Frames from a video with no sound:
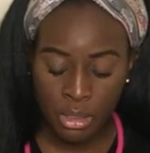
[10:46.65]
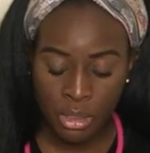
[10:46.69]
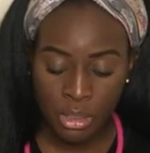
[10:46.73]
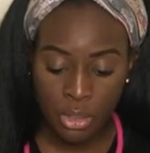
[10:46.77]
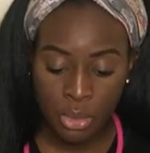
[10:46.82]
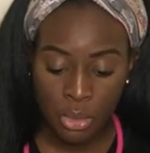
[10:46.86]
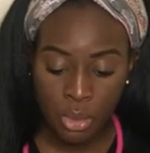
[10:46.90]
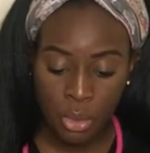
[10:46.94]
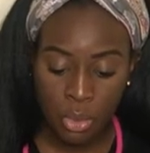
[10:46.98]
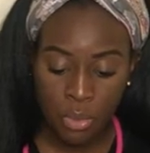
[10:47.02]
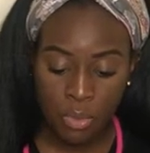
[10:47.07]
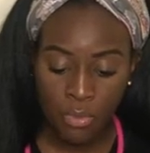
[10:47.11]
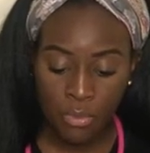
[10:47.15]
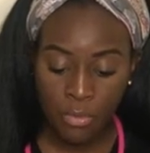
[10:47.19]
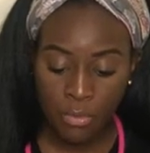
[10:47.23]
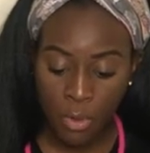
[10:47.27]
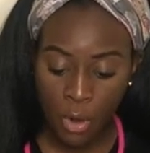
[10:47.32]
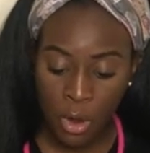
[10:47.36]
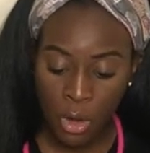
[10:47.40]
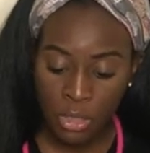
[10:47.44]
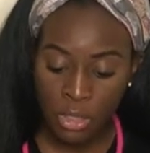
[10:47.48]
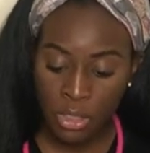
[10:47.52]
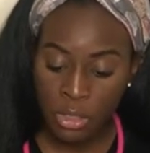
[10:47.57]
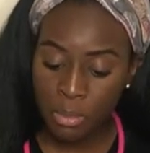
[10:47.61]
So
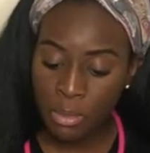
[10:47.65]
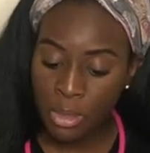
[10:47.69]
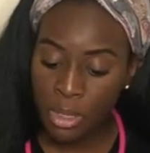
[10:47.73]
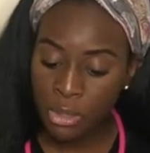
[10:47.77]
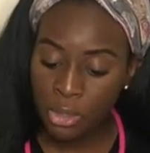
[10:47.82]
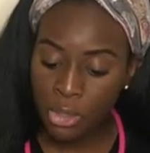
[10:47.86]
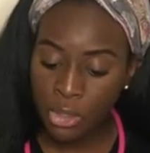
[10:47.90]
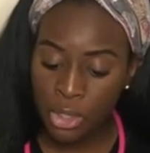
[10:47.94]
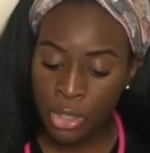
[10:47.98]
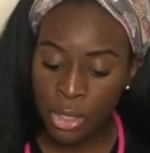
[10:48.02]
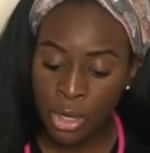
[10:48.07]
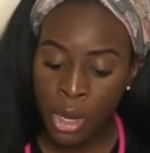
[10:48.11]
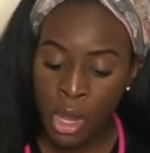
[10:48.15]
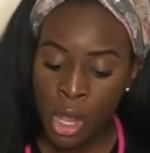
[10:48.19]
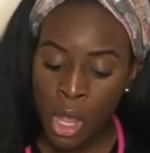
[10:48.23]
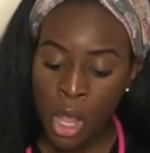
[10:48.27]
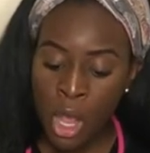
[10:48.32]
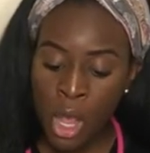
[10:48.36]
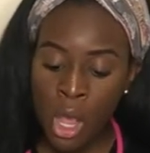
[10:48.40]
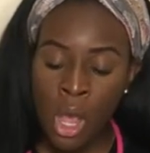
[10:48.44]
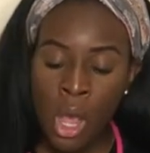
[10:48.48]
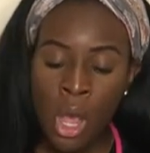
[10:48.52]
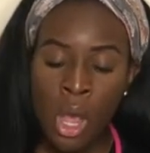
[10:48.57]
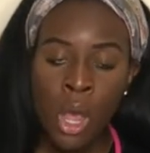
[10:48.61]
fall semester,
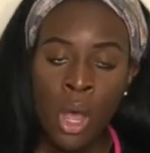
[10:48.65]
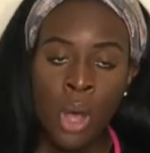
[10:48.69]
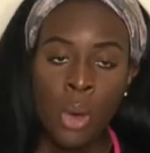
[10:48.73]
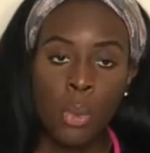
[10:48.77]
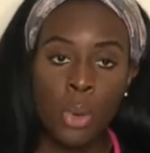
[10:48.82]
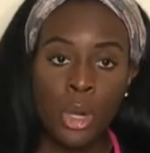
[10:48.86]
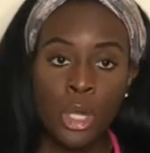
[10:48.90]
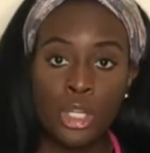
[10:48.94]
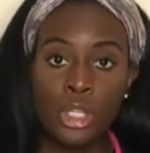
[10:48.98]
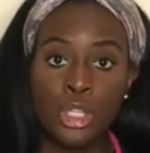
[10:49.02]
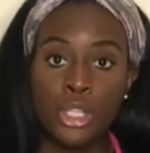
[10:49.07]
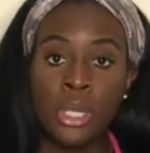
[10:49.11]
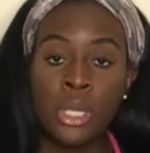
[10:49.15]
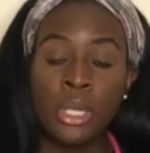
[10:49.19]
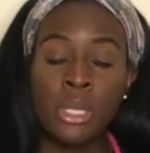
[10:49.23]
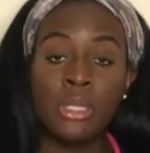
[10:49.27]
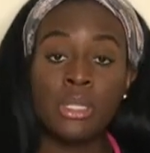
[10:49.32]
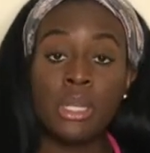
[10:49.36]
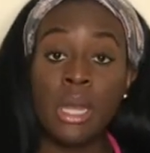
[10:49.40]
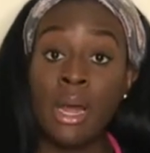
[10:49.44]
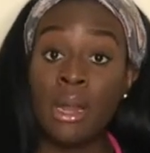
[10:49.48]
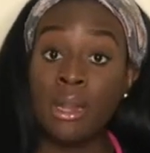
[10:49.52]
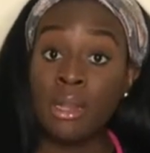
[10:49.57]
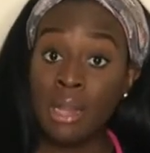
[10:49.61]
which is
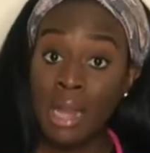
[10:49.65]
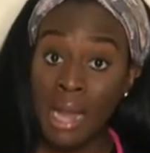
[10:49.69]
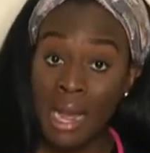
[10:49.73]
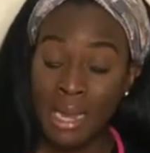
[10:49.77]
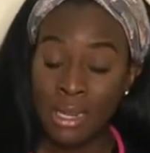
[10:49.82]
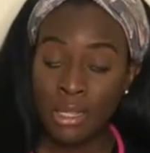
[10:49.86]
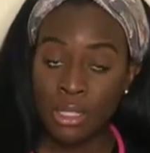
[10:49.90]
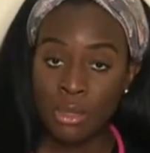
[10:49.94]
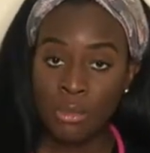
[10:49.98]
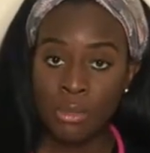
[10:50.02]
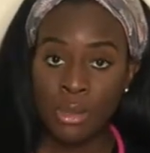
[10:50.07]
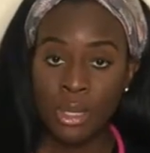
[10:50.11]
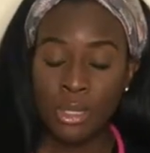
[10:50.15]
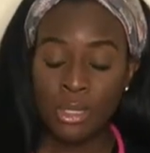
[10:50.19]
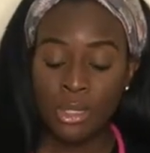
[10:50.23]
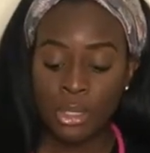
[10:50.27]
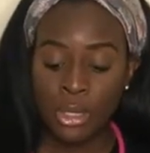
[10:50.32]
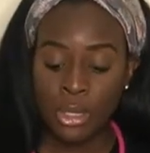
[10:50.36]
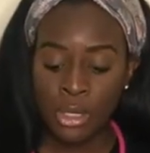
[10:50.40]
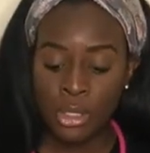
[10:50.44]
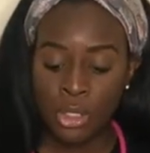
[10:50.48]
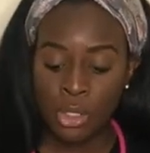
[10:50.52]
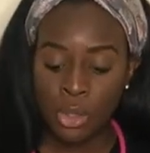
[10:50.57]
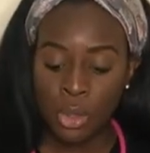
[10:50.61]
our last
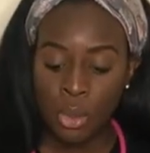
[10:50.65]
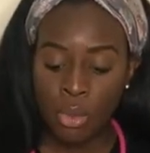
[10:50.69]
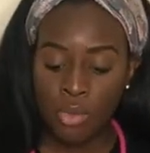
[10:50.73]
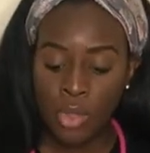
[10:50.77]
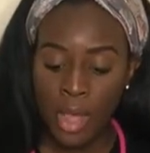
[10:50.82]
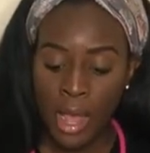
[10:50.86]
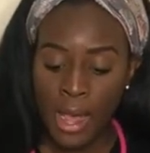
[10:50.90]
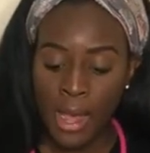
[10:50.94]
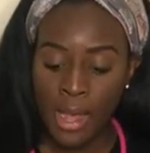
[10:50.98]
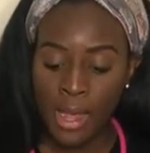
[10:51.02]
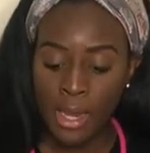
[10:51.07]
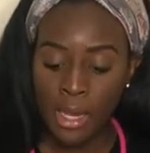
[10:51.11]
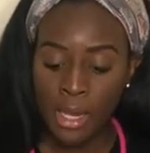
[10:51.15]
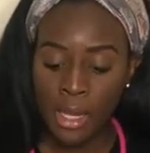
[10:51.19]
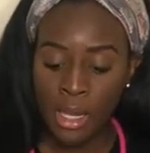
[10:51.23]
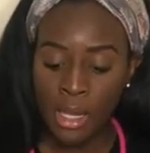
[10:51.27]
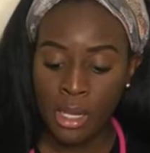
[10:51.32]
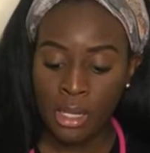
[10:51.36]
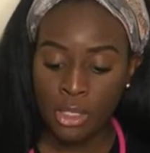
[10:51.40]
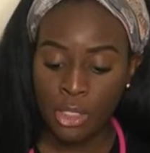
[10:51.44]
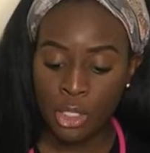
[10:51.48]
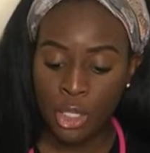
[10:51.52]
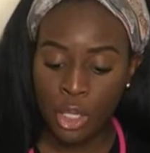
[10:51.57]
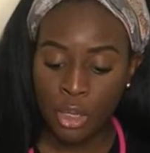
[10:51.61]
semester. So that
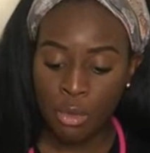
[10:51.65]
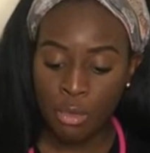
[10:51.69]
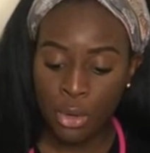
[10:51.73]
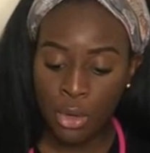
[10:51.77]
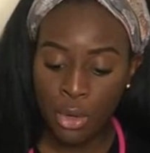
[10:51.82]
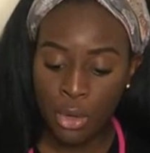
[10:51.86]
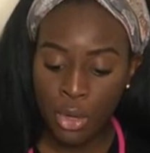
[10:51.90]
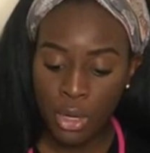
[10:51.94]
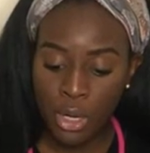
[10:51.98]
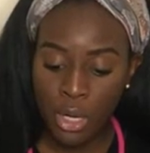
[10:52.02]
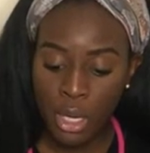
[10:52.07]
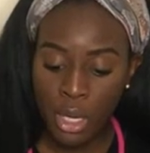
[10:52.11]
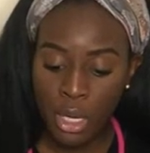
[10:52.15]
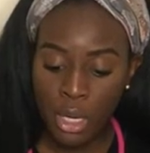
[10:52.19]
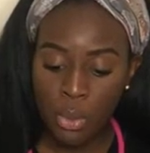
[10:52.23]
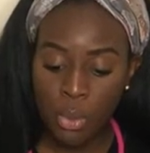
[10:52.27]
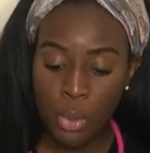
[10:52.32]
is community.